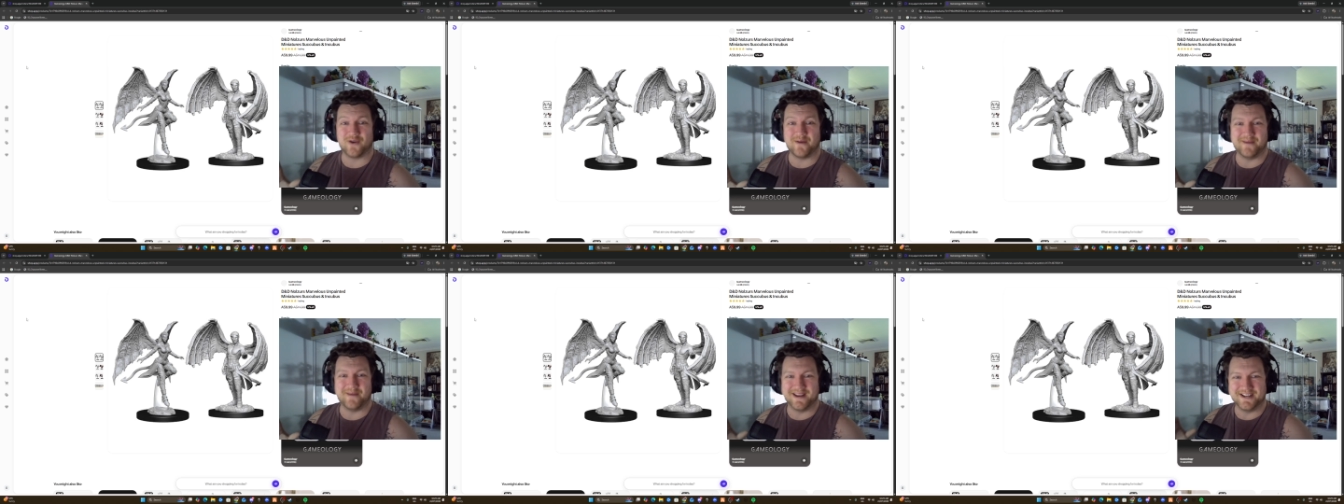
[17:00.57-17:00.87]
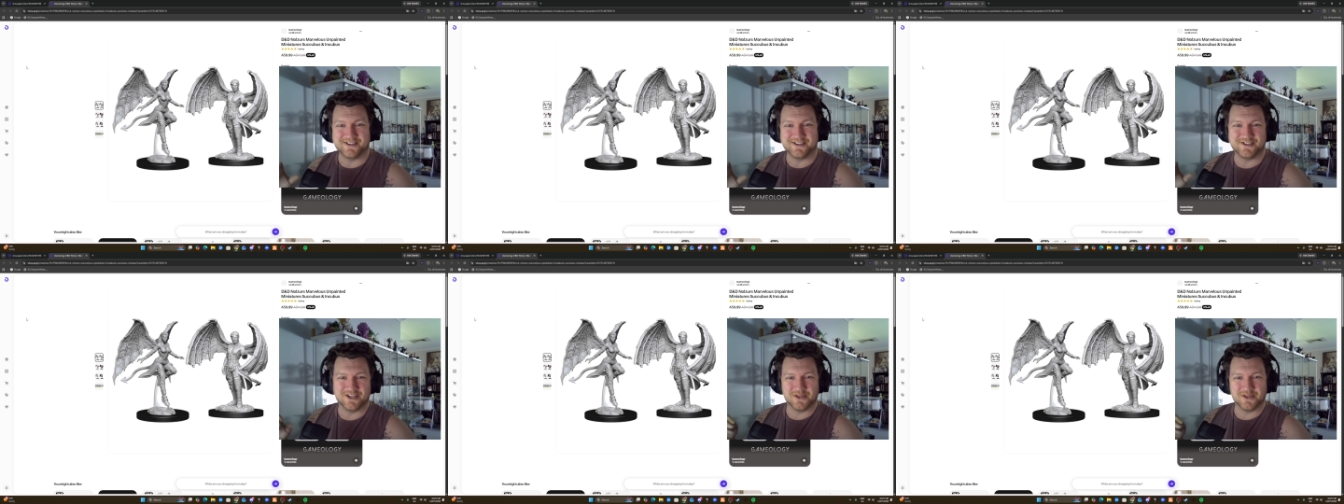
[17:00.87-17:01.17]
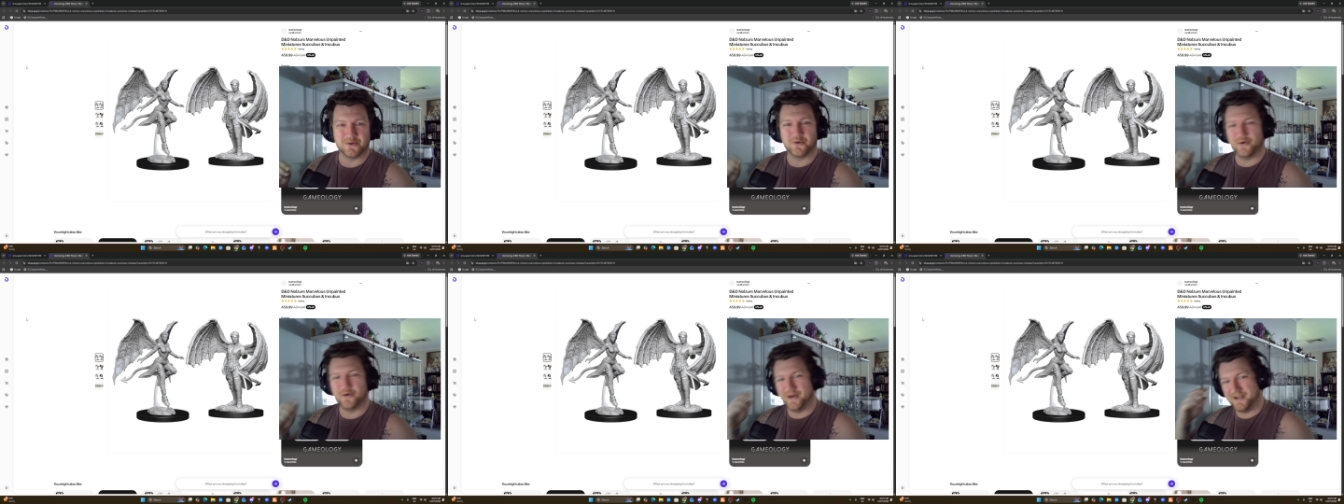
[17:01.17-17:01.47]
I manage to
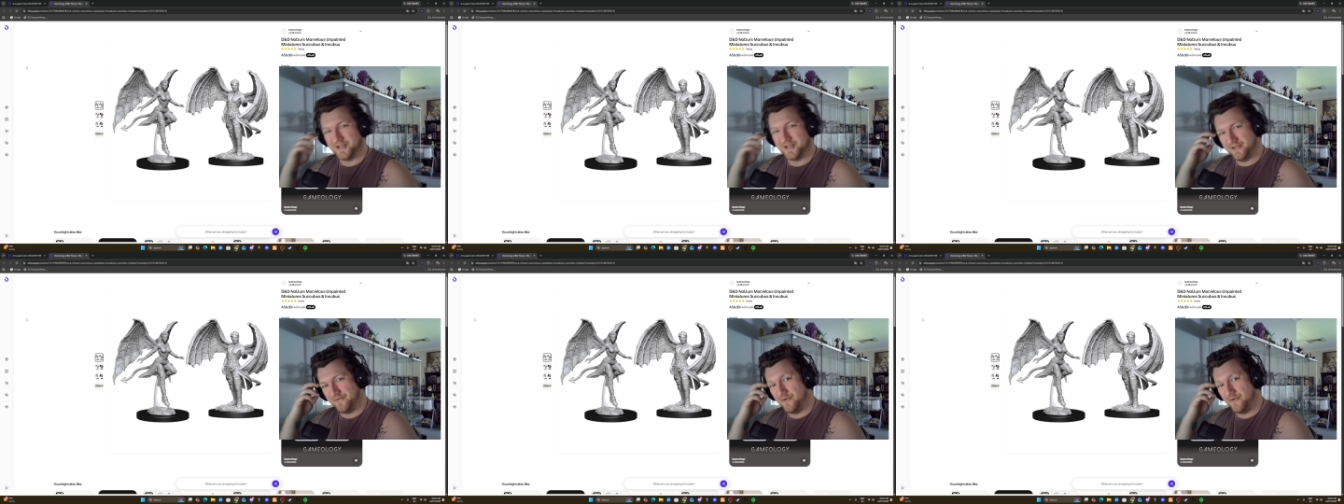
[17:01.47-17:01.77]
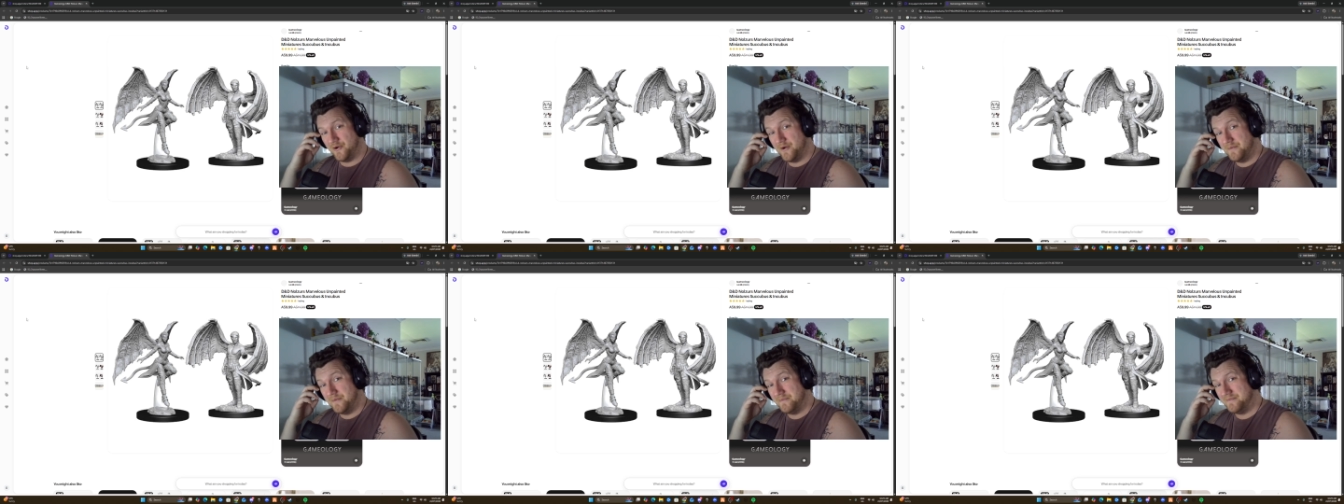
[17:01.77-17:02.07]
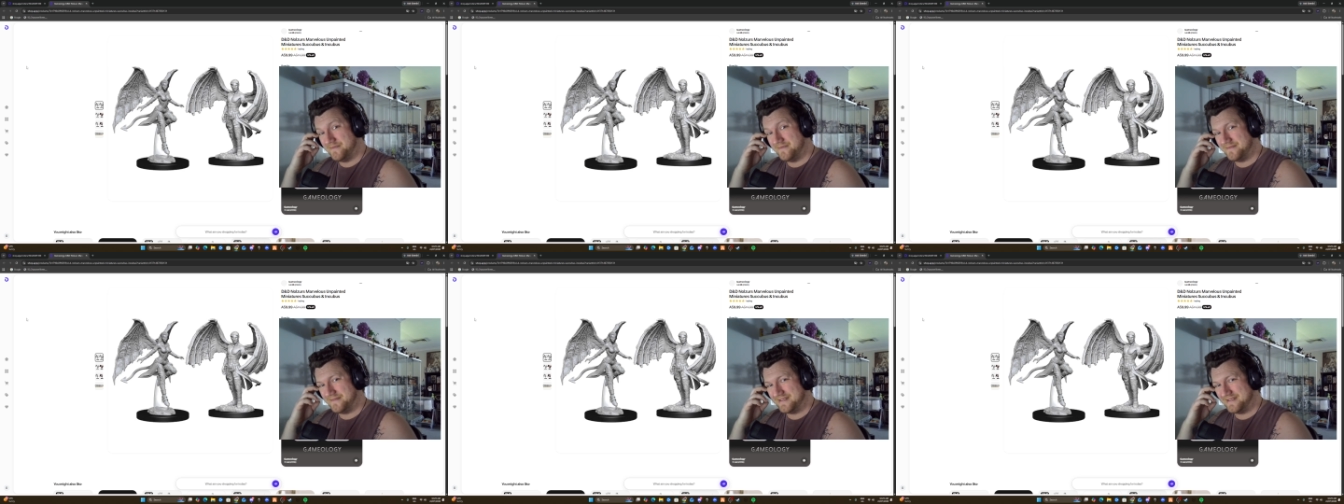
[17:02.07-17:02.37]
lure into the room,
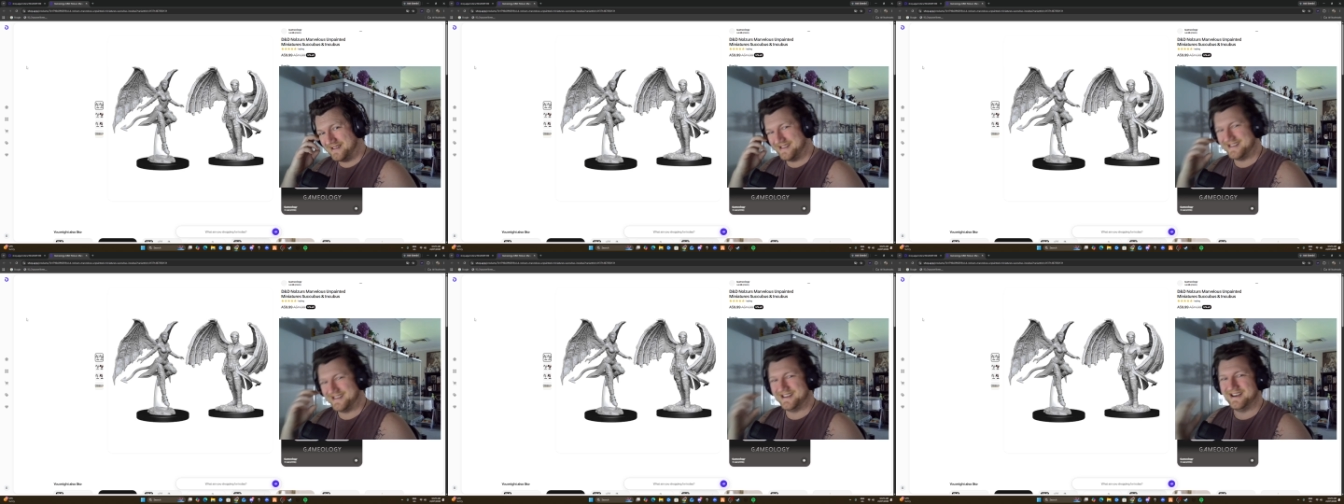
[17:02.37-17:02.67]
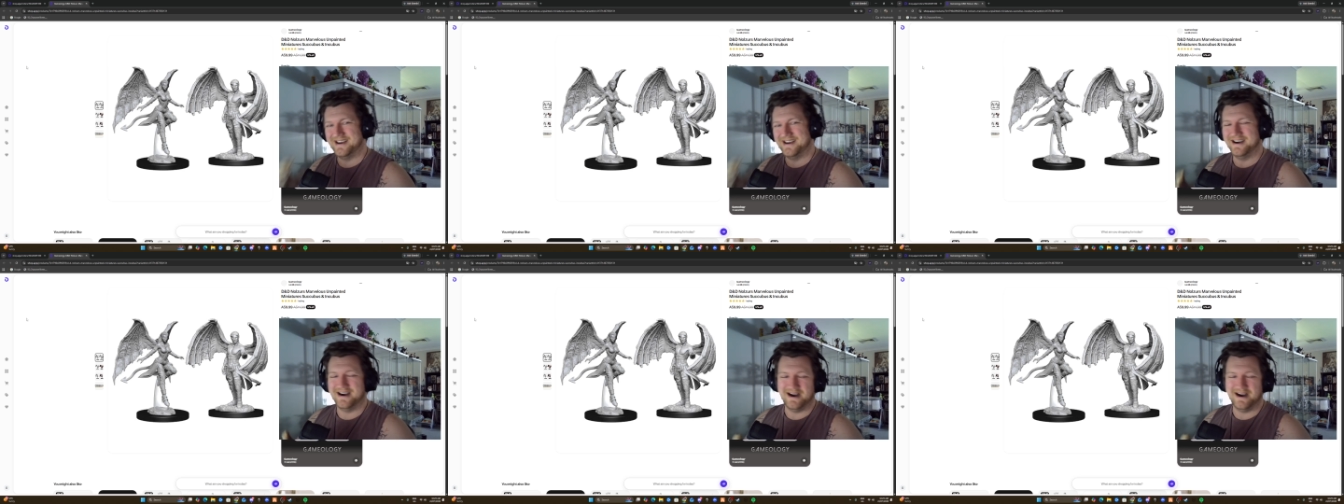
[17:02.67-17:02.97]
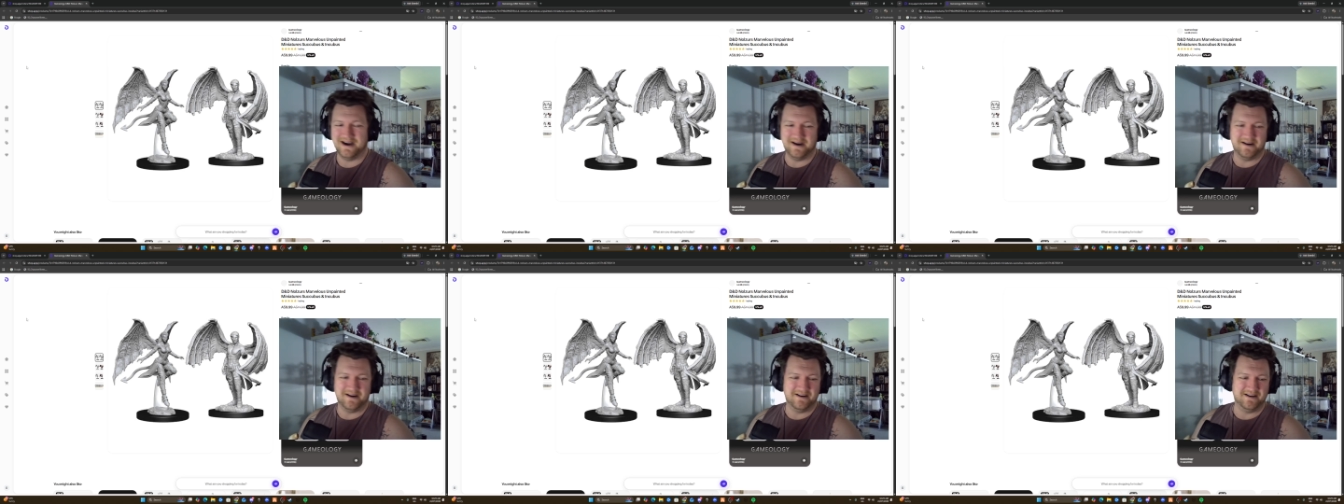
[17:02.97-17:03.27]

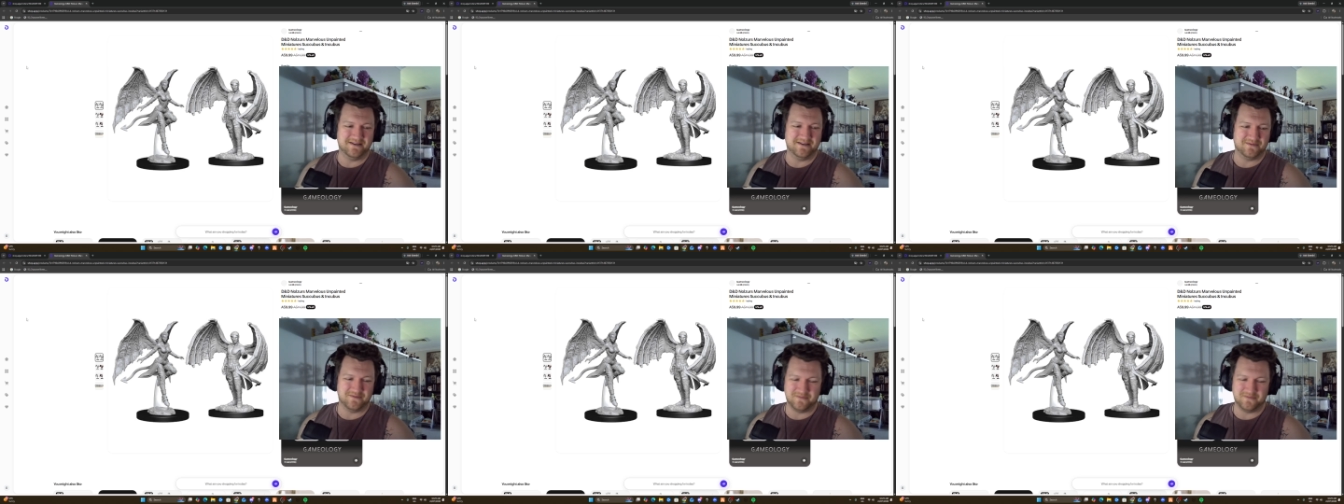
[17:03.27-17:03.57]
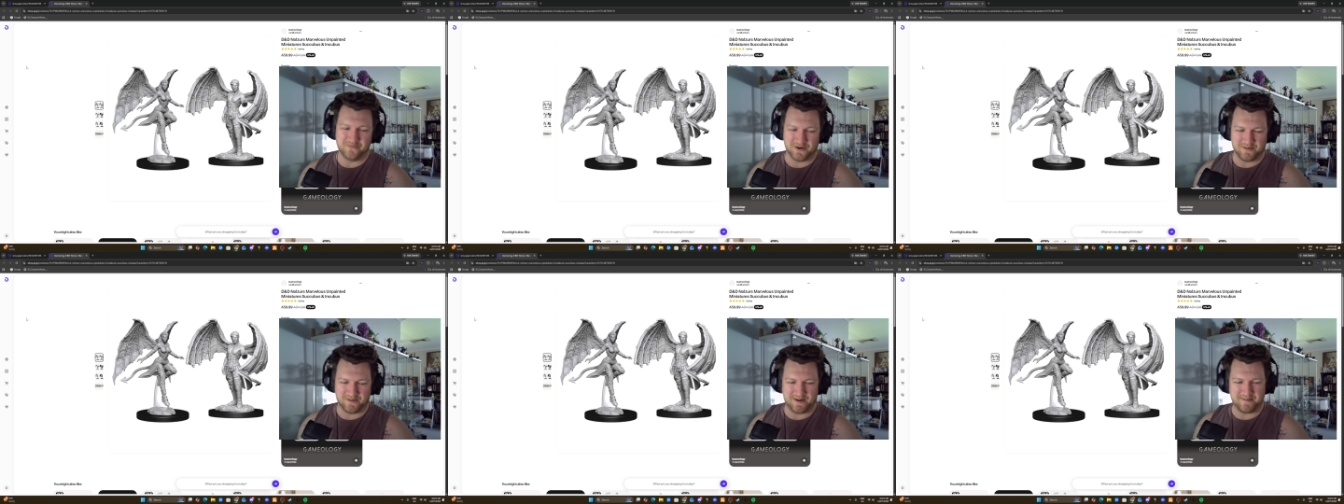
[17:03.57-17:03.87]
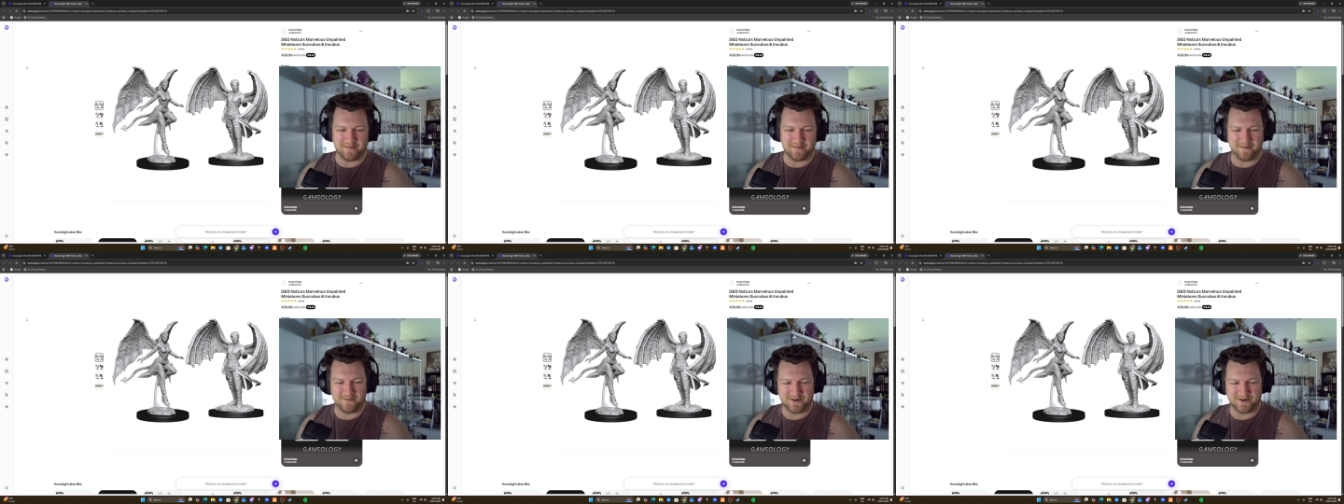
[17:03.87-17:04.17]
one
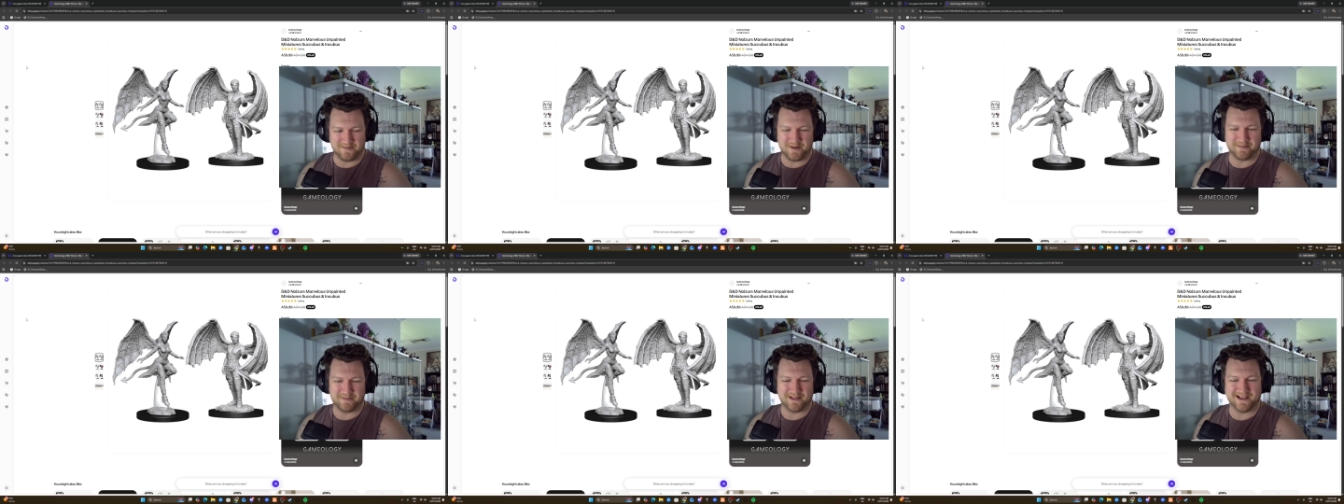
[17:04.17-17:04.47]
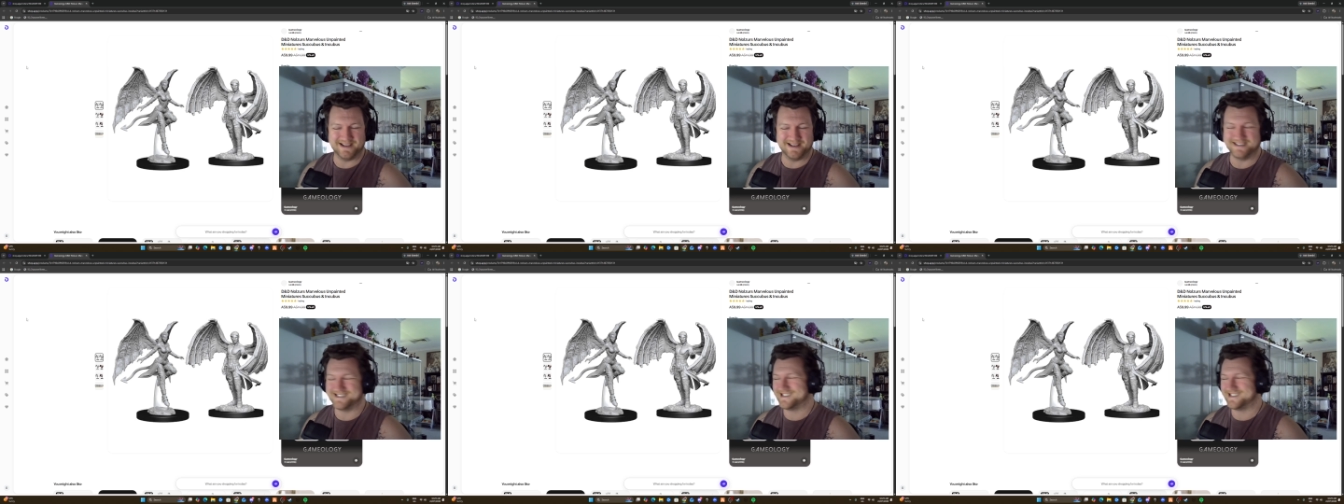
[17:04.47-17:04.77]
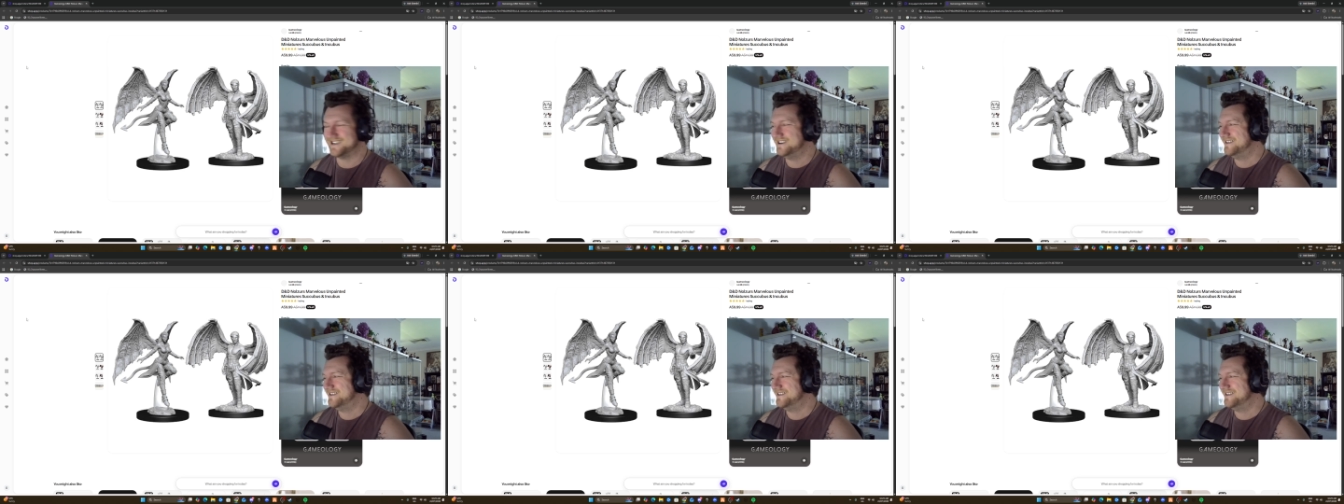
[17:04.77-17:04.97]
of my players,